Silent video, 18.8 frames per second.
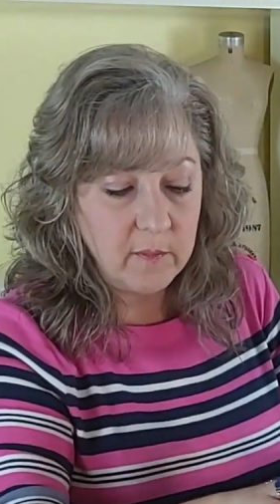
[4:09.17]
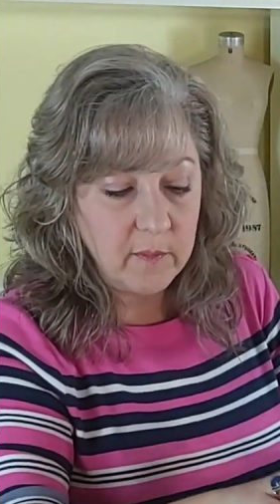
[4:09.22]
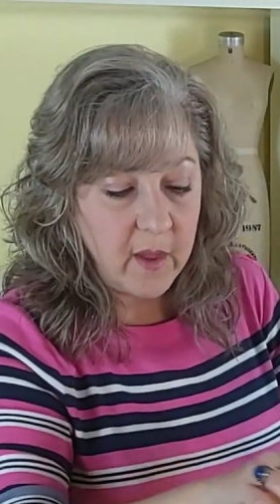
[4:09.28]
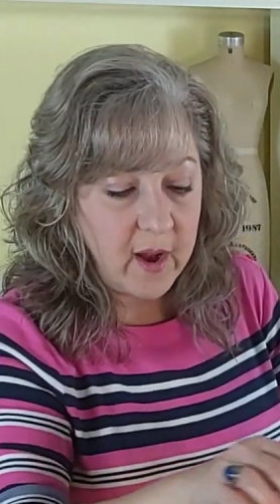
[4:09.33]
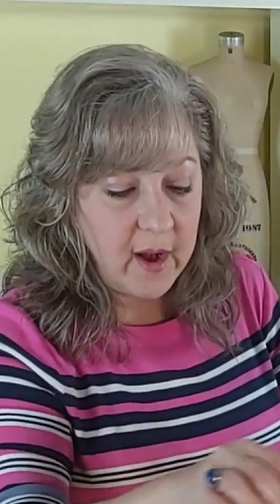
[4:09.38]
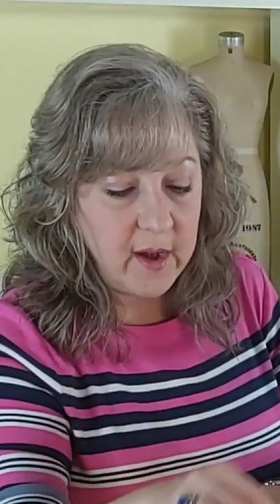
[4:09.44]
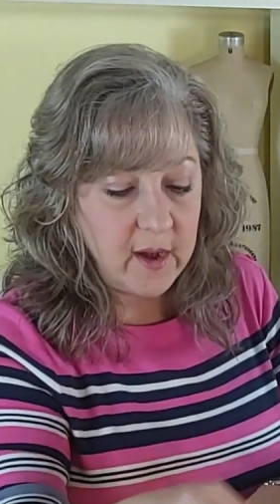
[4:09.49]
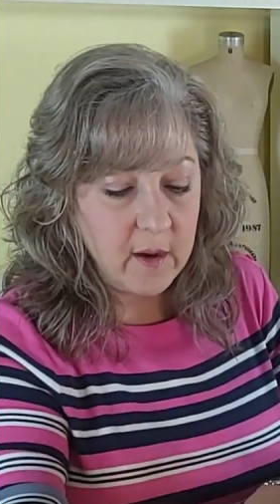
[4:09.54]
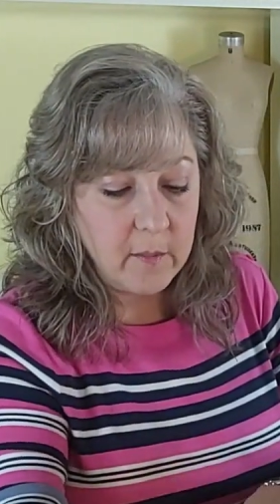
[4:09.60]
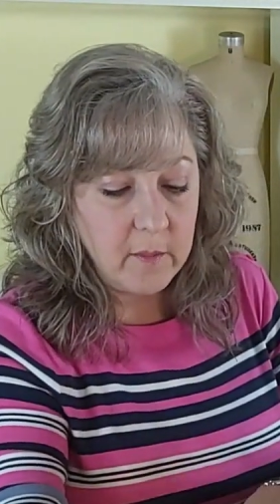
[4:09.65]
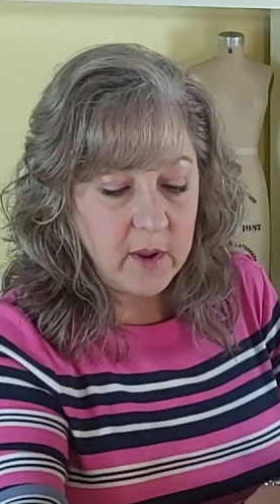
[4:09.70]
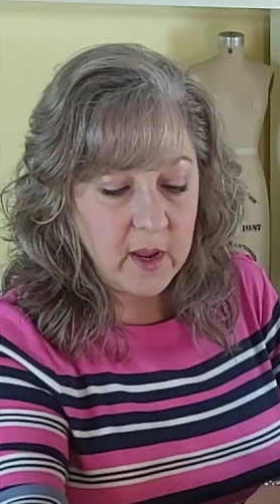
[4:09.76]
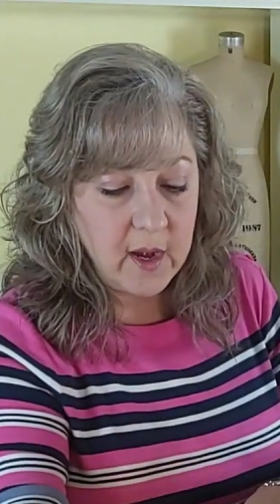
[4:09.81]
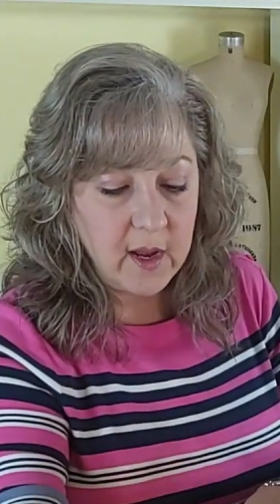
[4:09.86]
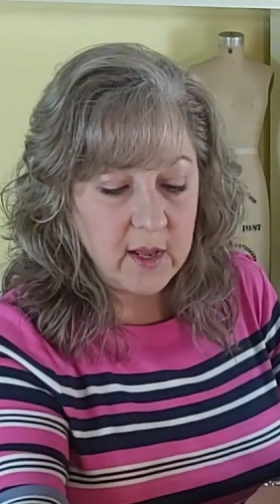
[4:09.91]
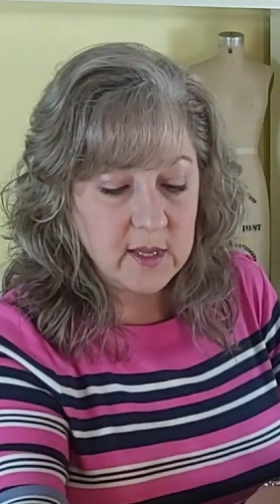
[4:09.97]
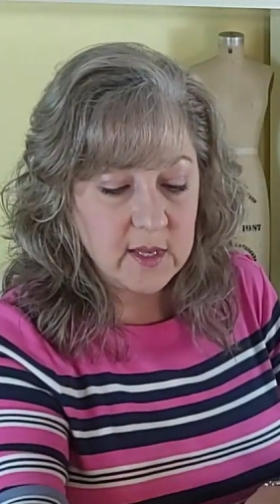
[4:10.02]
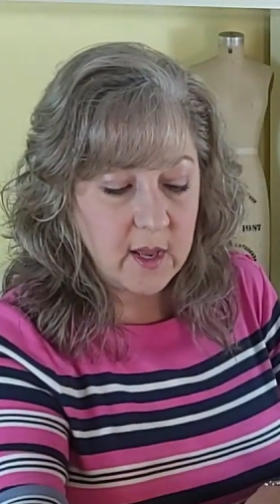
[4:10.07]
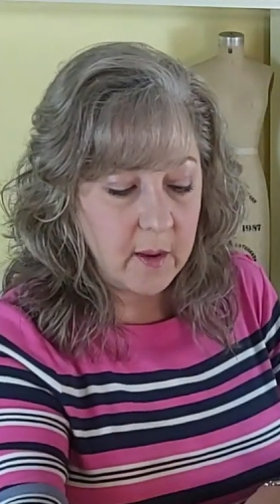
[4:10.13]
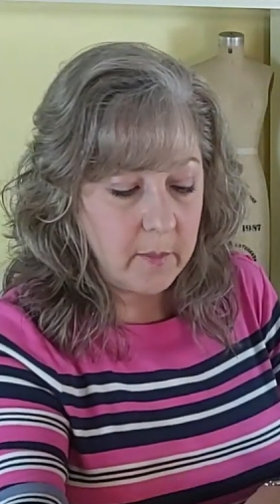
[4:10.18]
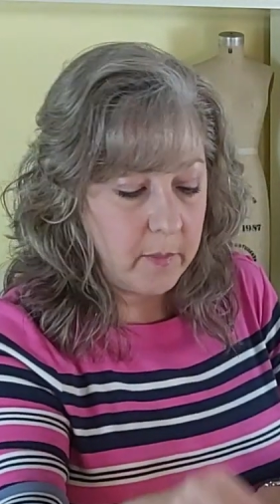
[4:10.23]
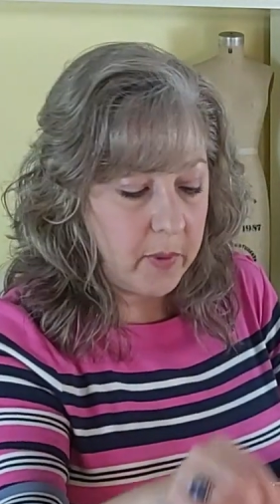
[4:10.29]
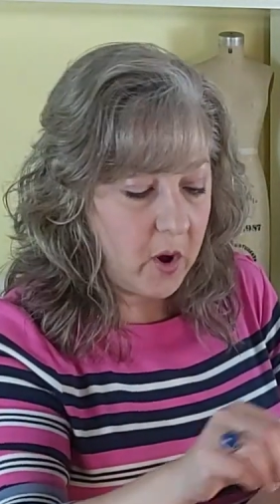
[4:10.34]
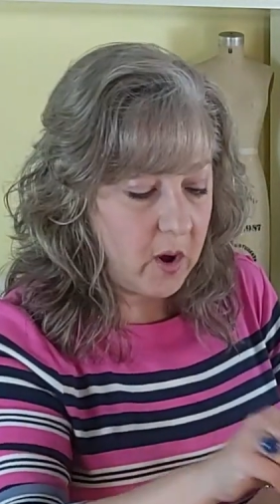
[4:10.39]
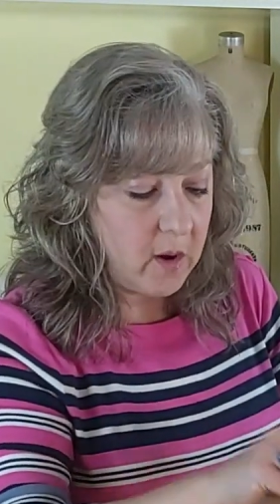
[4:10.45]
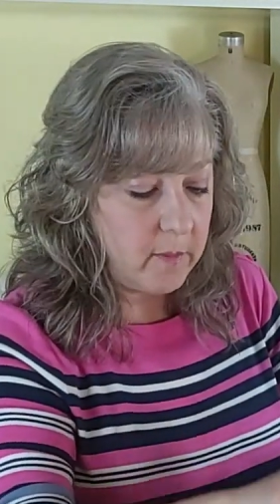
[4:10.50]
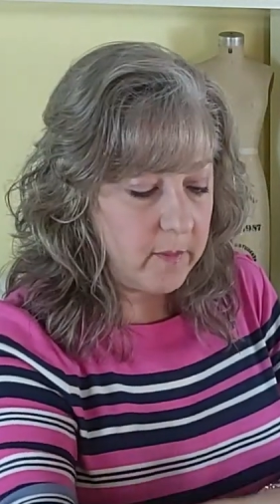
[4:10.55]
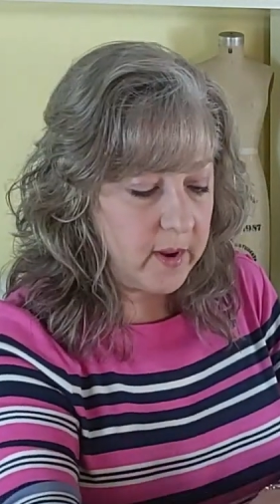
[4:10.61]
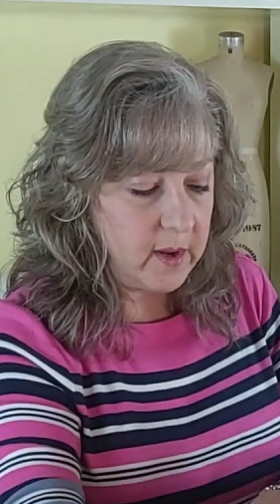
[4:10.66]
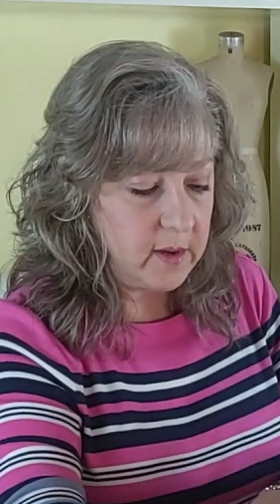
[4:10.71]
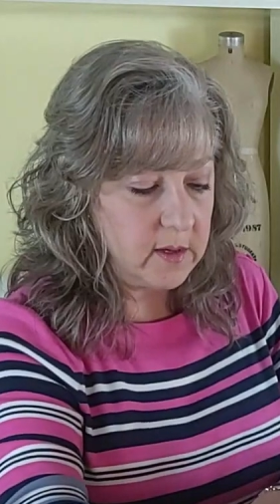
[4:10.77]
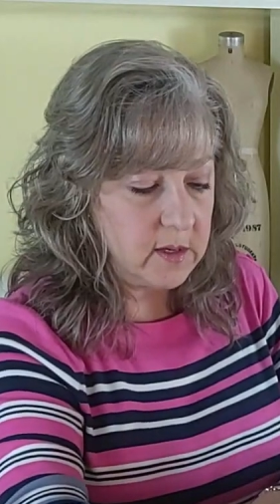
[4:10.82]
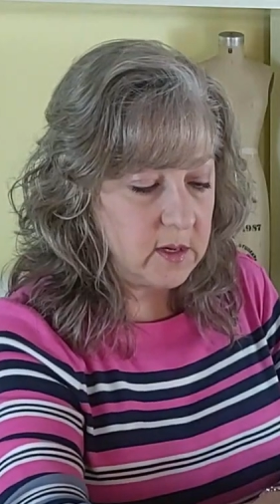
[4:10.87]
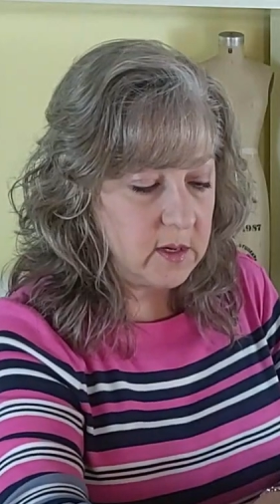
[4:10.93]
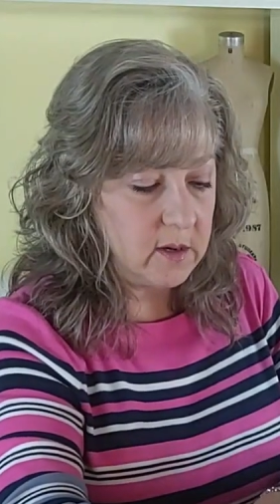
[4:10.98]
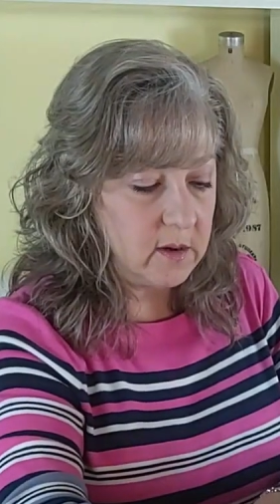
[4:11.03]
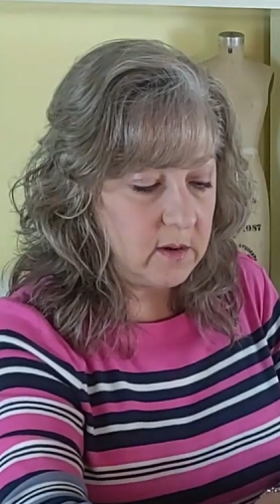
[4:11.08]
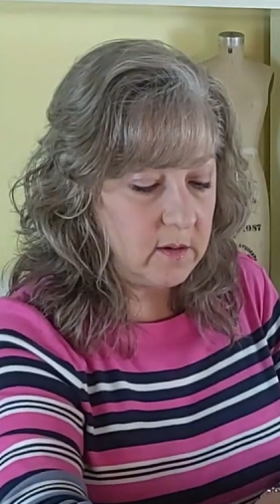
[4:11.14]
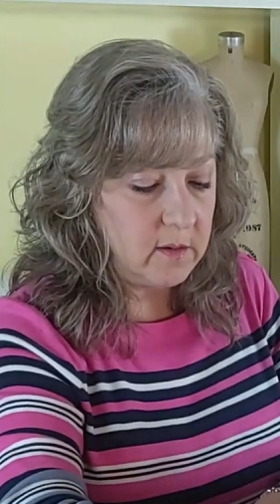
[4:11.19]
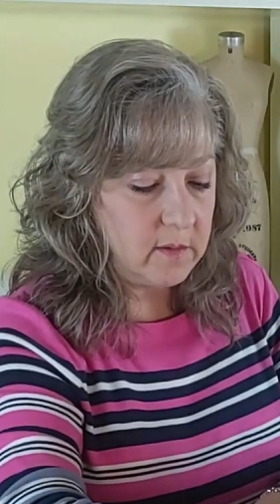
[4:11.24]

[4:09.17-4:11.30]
item in its compartment.